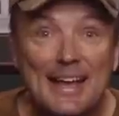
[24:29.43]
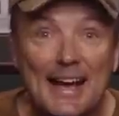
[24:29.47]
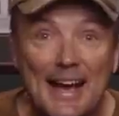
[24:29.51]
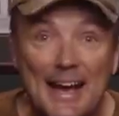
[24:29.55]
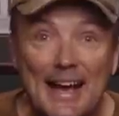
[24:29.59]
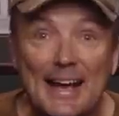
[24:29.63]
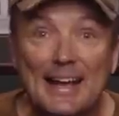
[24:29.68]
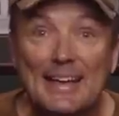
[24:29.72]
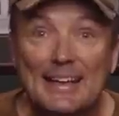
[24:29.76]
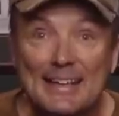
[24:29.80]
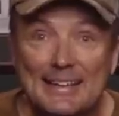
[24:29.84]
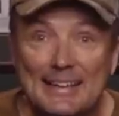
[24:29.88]

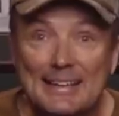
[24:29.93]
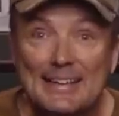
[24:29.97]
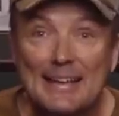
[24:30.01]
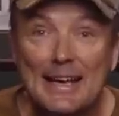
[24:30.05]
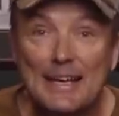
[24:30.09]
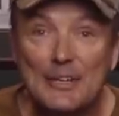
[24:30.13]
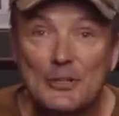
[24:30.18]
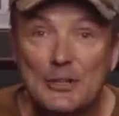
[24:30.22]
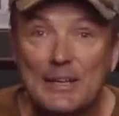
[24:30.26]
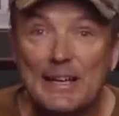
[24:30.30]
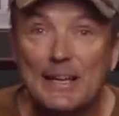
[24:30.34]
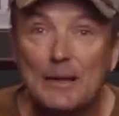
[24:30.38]
Uh, yeah,
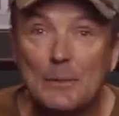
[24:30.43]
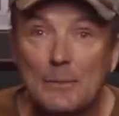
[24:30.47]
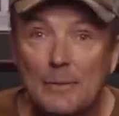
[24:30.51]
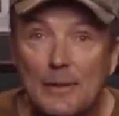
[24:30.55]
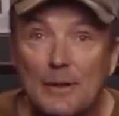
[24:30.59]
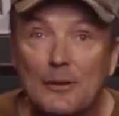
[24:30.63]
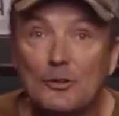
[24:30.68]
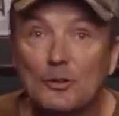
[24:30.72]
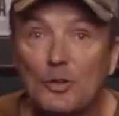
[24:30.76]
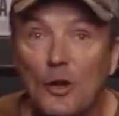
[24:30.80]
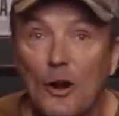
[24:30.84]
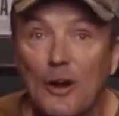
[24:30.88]
you get them
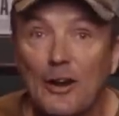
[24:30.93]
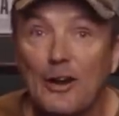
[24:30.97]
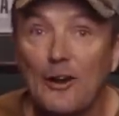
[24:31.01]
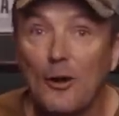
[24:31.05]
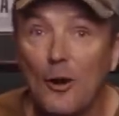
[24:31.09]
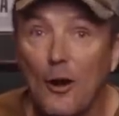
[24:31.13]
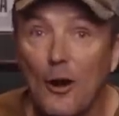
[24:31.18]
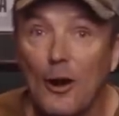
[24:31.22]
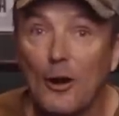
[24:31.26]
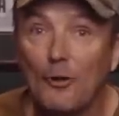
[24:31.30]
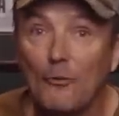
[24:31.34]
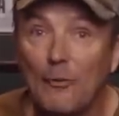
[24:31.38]
their target
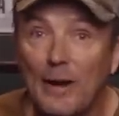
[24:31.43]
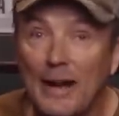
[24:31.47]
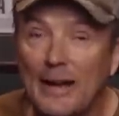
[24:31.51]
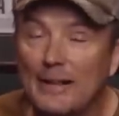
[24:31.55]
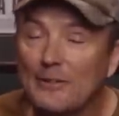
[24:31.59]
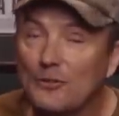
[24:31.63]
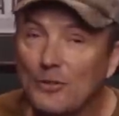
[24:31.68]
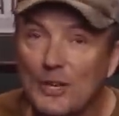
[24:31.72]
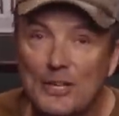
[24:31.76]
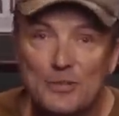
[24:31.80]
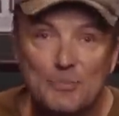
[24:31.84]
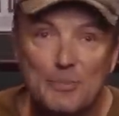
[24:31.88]
heart rate.
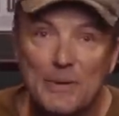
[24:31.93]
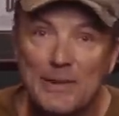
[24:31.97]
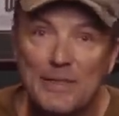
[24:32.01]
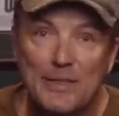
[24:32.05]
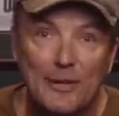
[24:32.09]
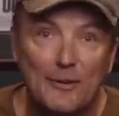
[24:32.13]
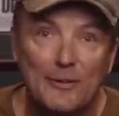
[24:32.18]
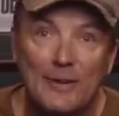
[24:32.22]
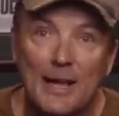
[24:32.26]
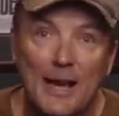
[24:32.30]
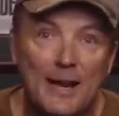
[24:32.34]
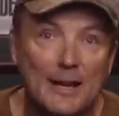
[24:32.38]
Trust me,
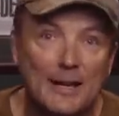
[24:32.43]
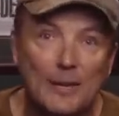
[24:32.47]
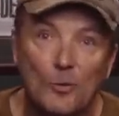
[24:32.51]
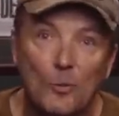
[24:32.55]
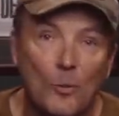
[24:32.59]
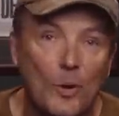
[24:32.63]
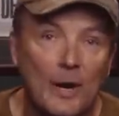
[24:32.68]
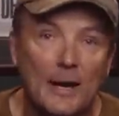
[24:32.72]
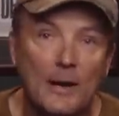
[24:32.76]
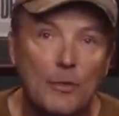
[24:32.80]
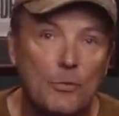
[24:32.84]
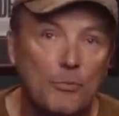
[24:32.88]
they're not gonna
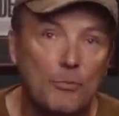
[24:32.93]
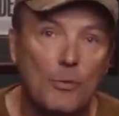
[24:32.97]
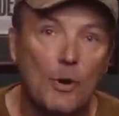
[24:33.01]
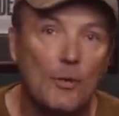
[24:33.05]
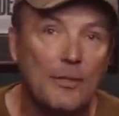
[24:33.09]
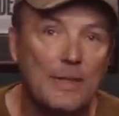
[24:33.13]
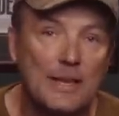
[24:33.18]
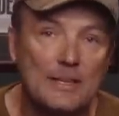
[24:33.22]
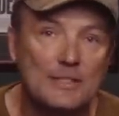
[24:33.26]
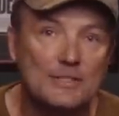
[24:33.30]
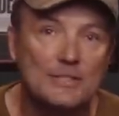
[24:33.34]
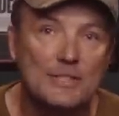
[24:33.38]
wanna throw
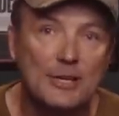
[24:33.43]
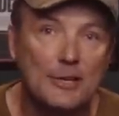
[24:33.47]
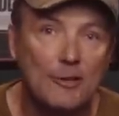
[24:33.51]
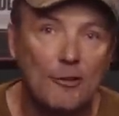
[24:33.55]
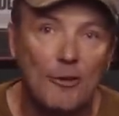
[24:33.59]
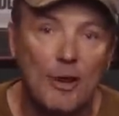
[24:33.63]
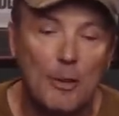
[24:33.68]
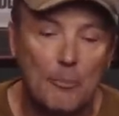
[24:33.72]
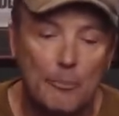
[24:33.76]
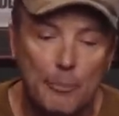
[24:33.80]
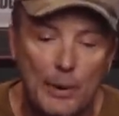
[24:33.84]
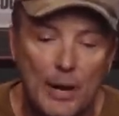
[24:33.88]
that
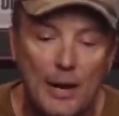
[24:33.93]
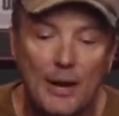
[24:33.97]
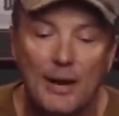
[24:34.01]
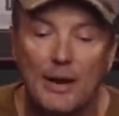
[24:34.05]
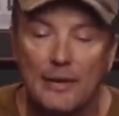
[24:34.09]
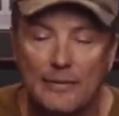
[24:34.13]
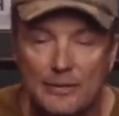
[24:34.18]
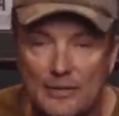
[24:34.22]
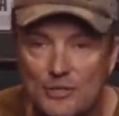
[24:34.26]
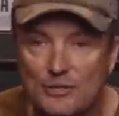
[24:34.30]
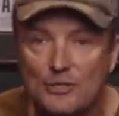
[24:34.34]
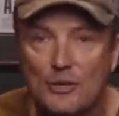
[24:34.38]
cigarette butt
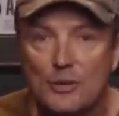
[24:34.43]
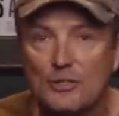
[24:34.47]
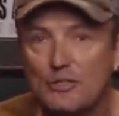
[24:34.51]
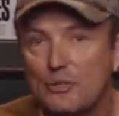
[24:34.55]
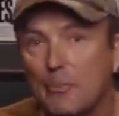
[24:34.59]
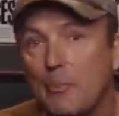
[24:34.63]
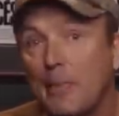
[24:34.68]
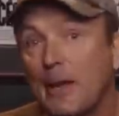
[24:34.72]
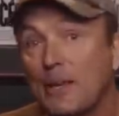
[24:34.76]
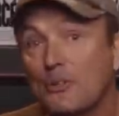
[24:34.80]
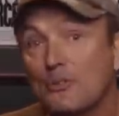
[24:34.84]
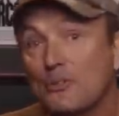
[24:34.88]
on the
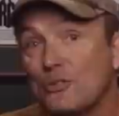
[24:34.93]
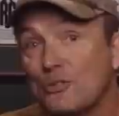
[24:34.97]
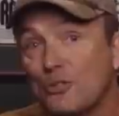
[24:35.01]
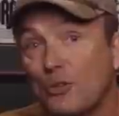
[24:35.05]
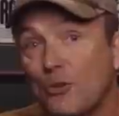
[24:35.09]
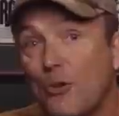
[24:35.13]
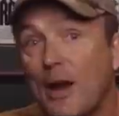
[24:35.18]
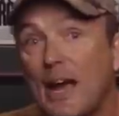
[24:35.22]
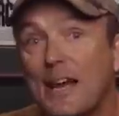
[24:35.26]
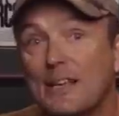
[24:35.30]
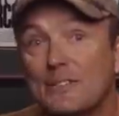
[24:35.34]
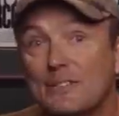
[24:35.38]
Sergeant Major's
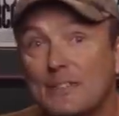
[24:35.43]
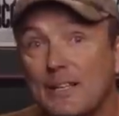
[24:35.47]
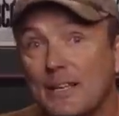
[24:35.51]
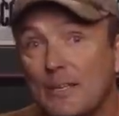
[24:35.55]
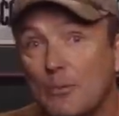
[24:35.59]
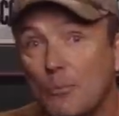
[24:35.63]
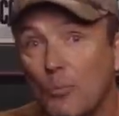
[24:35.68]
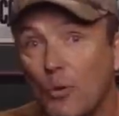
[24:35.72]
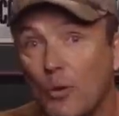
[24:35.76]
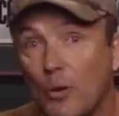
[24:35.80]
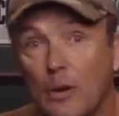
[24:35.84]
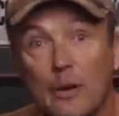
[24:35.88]
grass
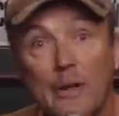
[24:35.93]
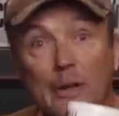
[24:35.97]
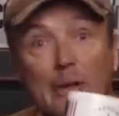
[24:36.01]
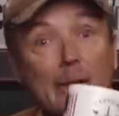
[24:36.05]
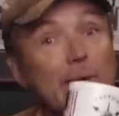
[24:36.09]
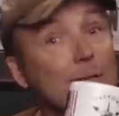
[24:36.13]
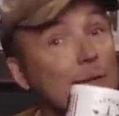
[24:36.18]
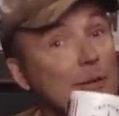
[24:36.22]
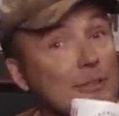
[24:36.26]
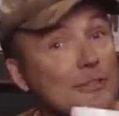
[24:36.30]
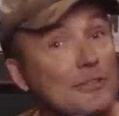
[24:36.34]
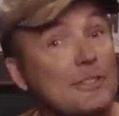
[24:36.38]
anymore.
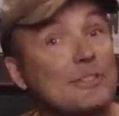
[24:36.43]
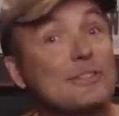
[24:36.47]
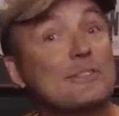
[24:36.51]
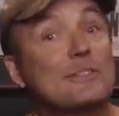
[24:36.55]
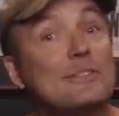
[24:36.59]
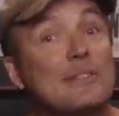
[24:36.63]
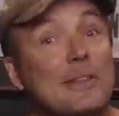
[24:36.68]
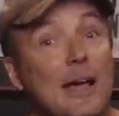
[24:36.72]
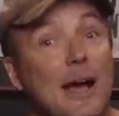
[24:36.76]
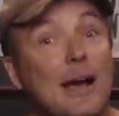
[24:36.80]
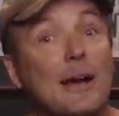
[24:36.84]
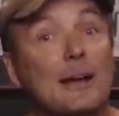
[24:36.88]
They're just
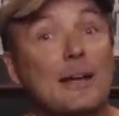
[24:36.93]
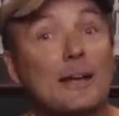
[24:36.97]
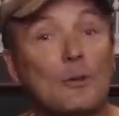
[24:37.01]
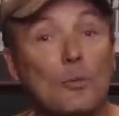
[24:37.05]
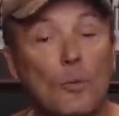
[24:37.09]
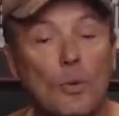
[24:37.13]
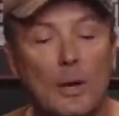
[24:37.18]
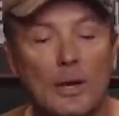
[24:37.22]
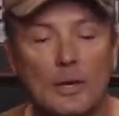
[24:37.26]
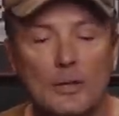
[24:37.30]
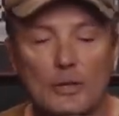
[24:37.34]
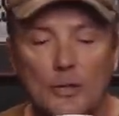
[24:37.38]
not gonna
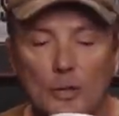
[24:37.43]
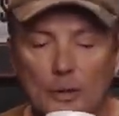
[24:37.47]
wanna